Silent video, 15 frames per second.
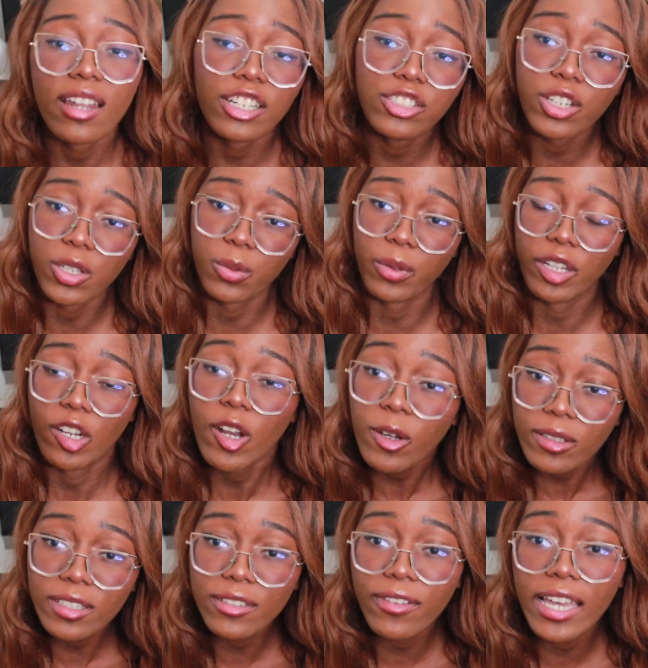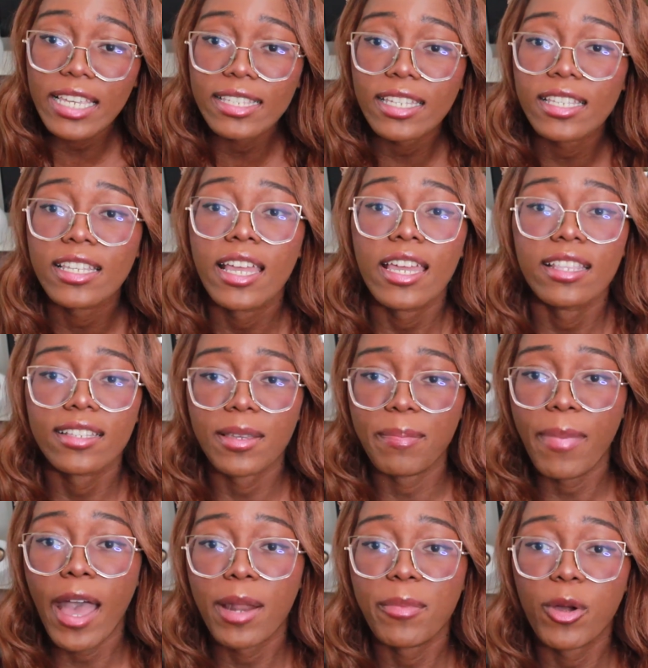Not just with Note devices, it's
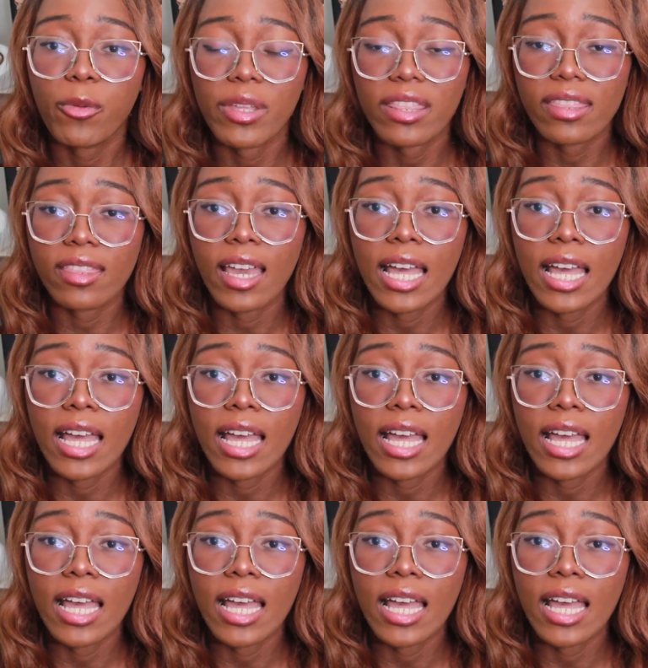compatible with